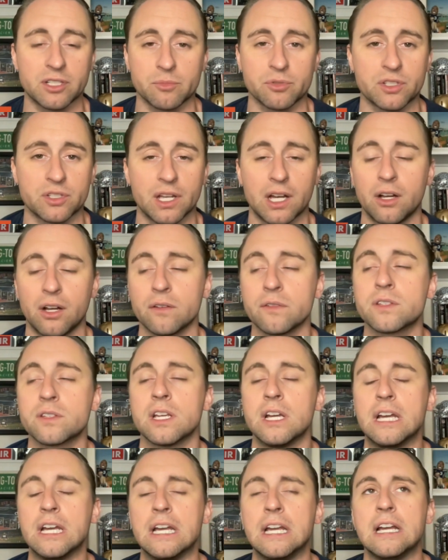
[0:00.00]
themselves,
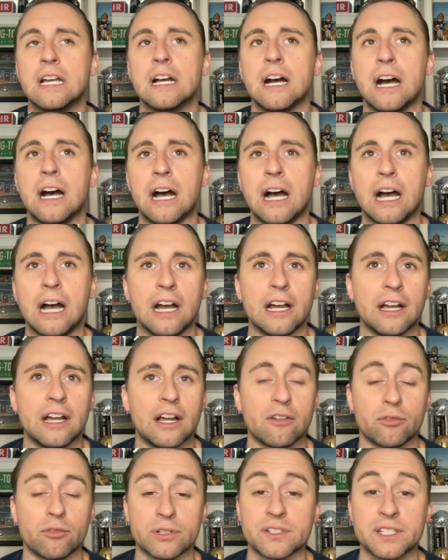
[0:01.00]

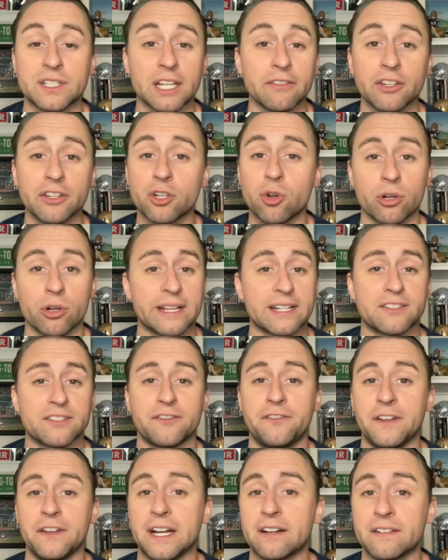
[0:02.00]
a receiving core that's
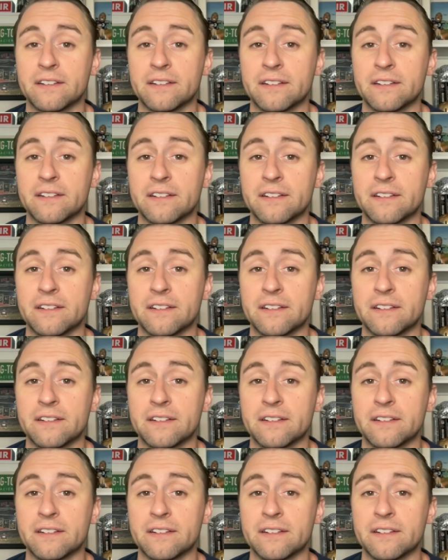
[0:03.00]
very